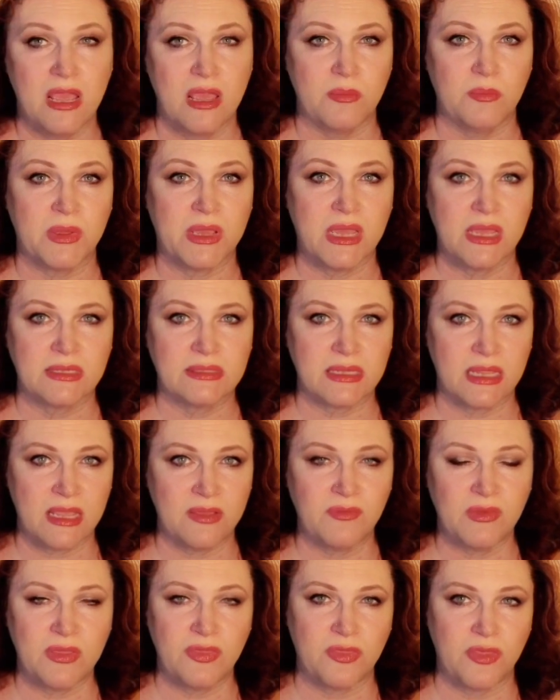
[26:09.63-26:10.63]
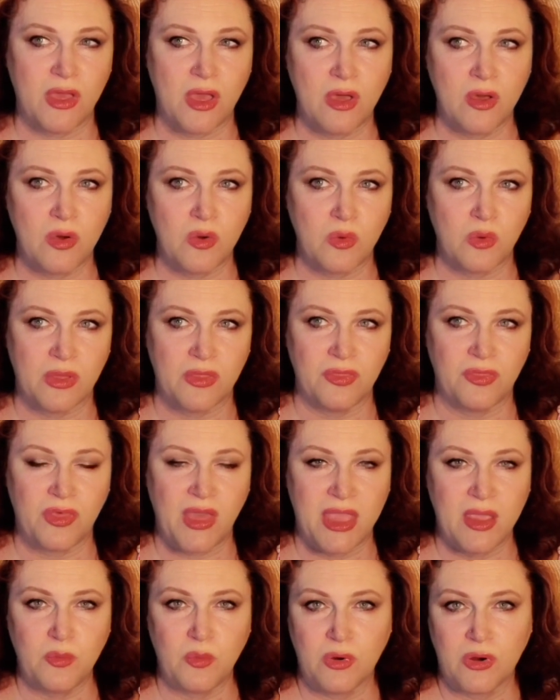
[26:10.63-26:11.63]
because even though
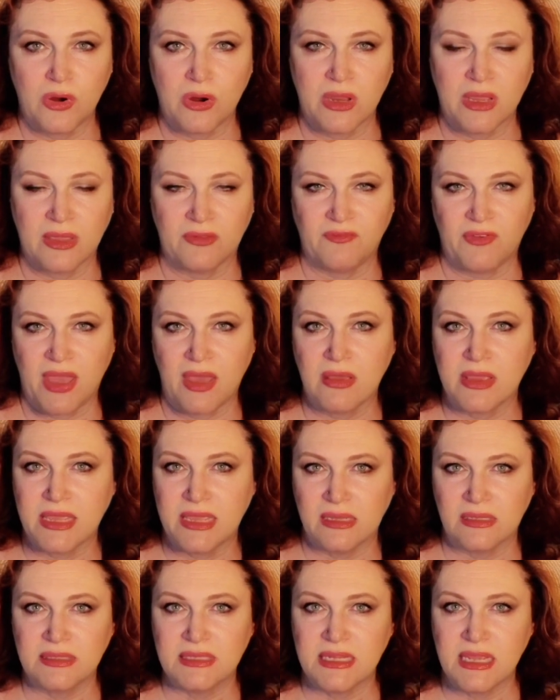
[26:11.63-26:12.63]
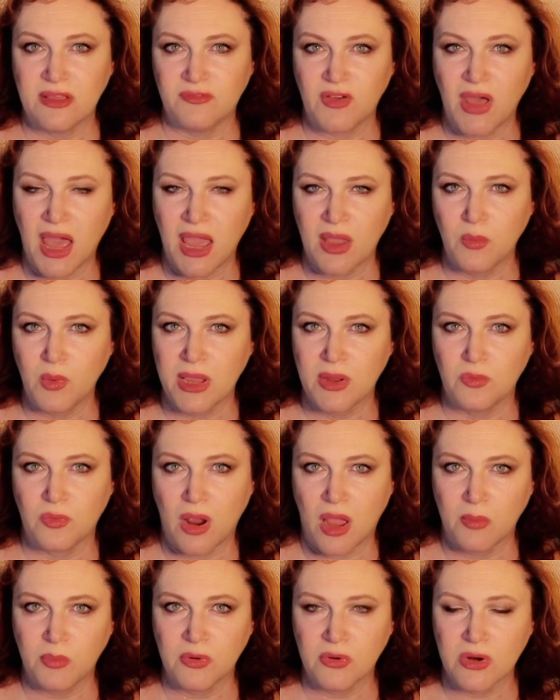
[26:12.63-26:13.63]
they were found guilty of highway
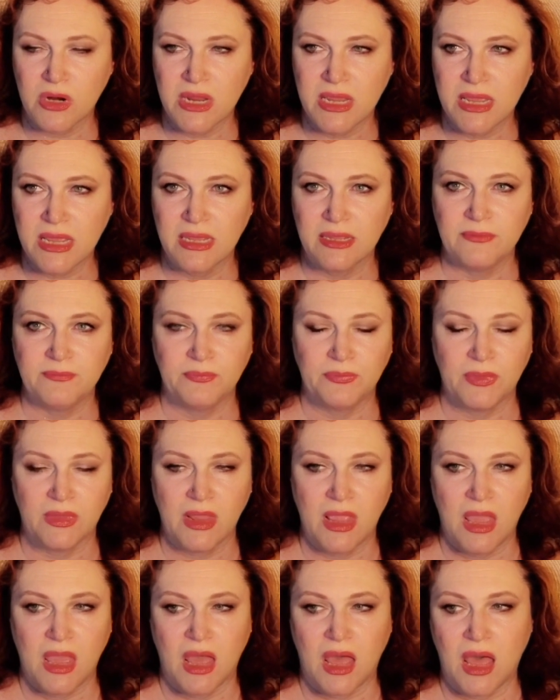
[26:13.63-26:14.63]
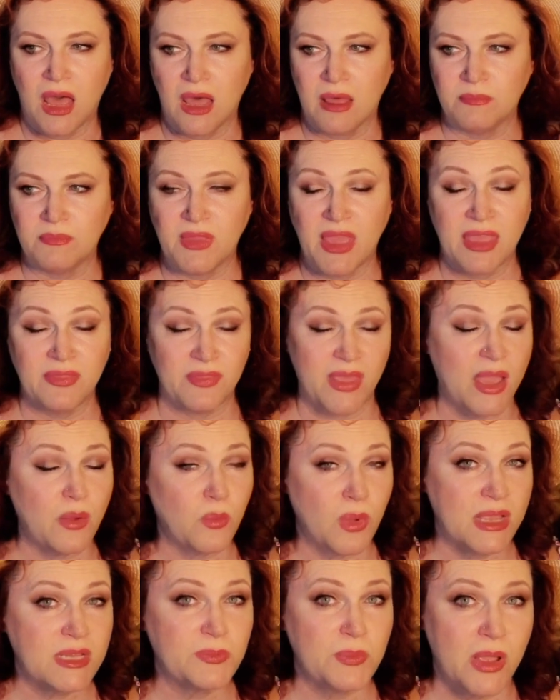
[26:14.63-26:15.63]
robbery, and that
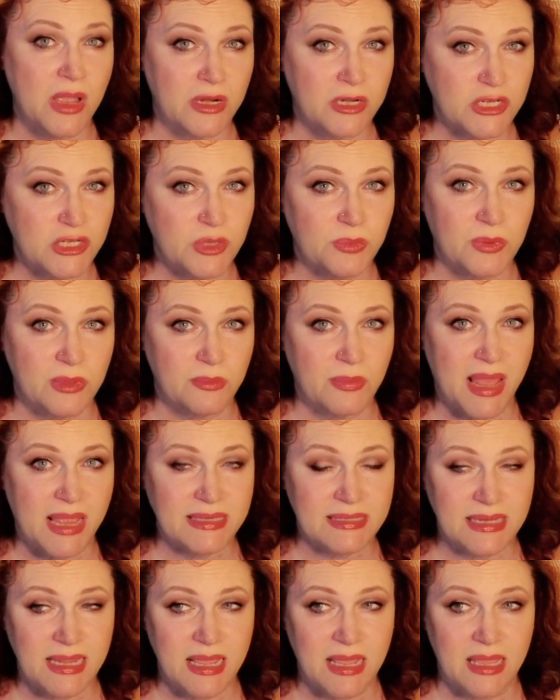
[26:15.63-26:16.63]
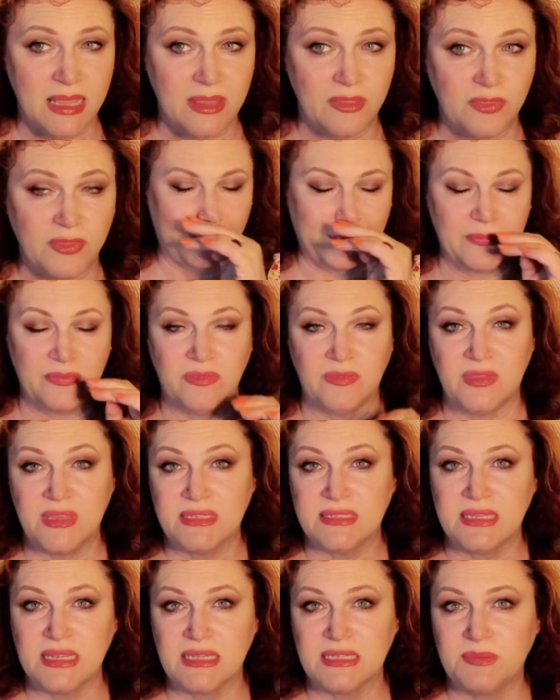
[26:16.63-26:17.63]
was punishable by death, the
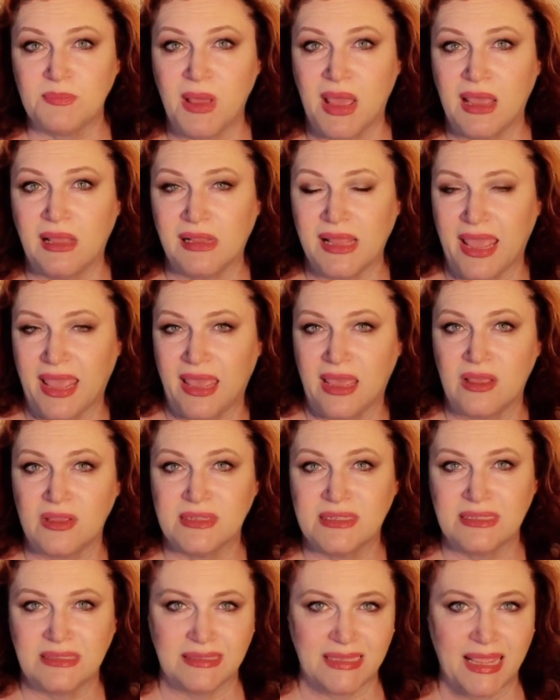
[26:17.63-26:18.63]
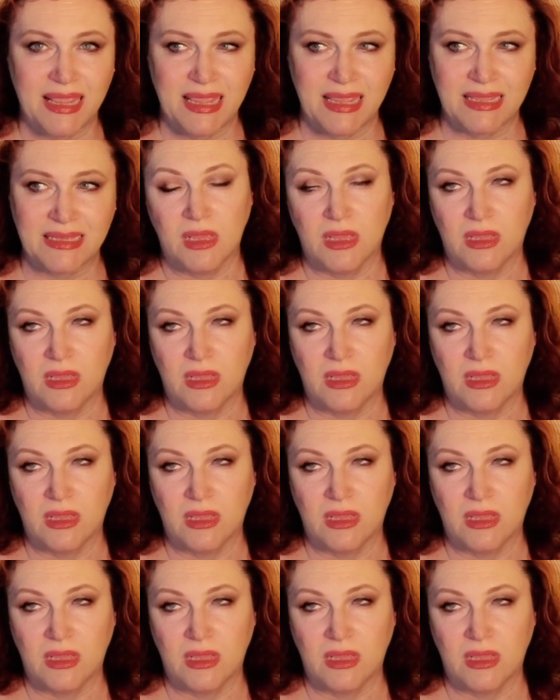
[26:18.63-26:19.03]
6 Mile House land